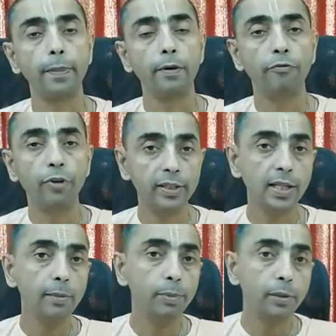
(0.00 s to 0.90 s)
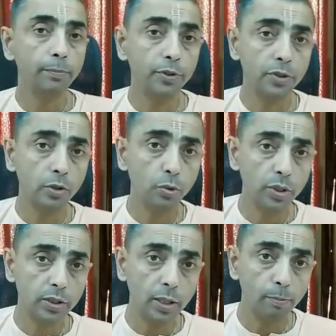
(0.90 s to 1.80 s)
For example, a person who
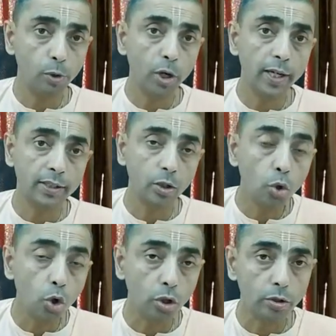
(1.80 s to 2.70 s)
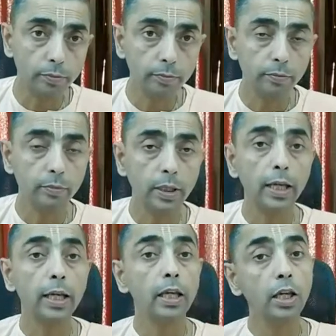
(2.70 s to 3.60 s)
is employed as a cook,
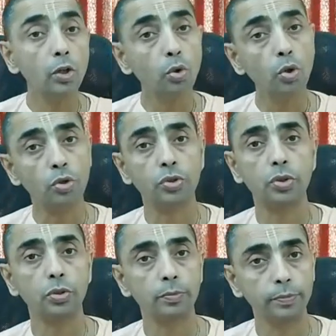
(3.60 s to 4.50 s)
he cooks.